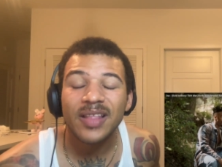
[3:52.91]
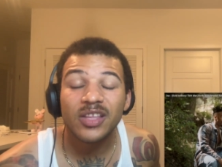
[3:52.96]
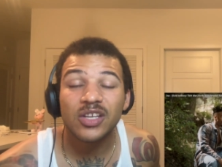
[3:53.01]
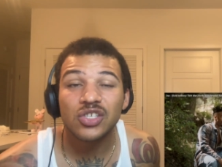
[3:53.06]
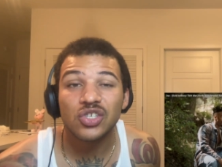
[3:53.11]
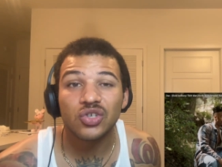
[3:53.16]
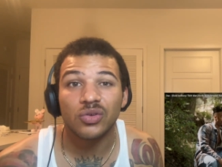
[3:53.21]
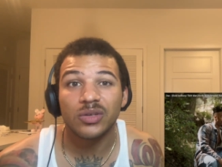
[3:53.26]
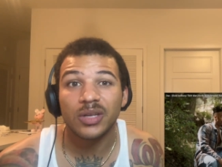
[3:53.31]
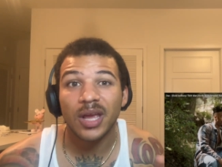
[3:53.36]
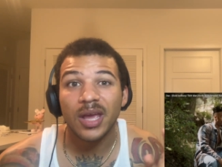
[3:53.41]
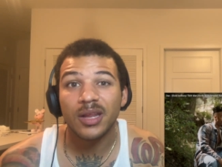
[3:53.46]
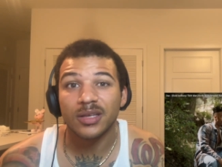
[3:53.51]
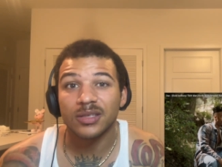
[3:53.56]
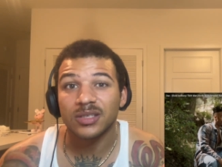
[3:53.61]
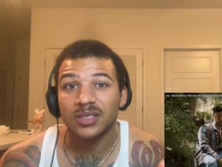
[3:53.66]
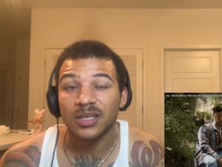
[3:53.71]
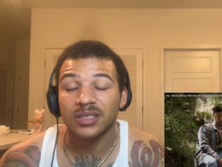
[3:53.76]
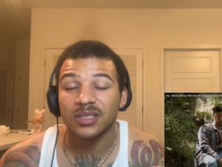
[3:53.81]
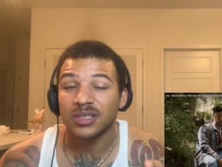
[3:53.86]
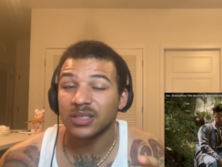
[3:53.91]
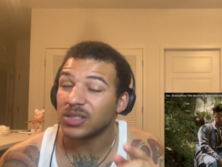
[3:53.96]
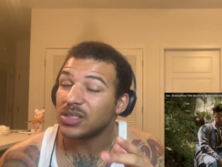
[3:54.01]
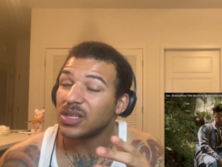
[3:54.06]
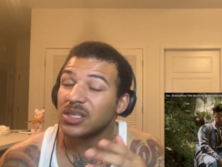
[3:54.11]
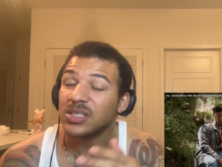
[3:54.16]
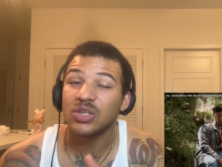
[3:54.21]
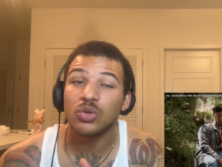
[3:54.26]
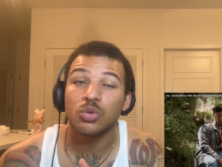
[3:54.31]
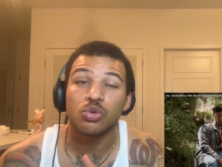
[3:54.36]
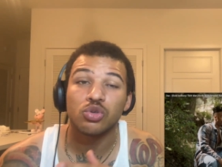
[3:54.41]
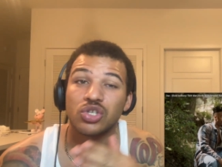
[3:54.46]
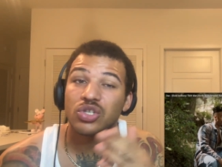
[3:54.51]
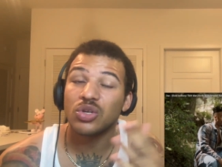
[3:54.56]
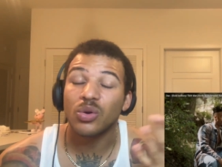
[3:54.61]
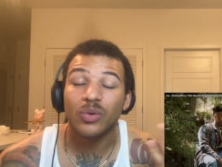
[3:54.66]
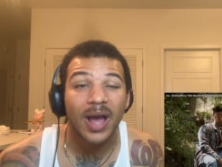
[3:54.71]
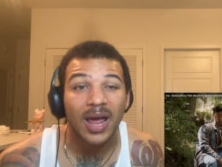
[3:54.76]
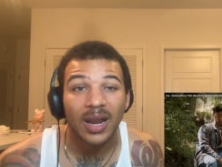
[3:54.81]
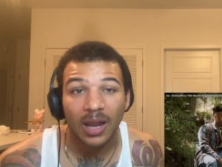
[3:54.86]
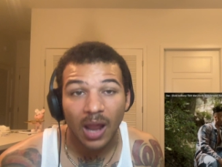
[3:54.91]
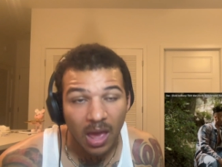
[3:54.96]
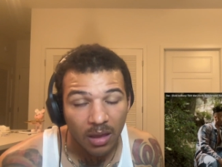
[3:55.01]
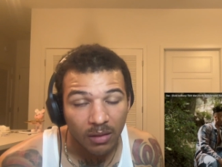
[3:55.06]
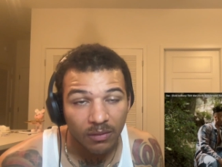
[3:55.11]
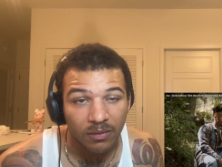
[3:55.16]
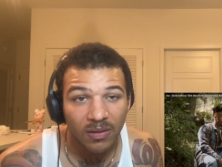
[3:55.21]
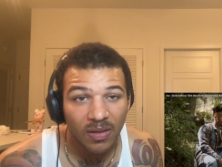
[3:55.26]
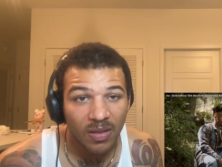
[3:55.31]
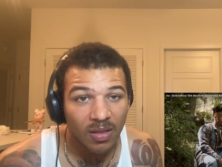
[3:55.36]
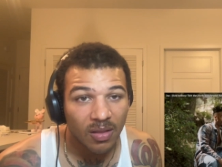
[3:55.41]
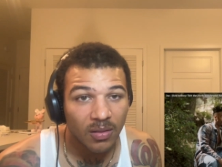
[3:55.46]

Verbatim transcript: that you're dead at 60. 60, you still got life.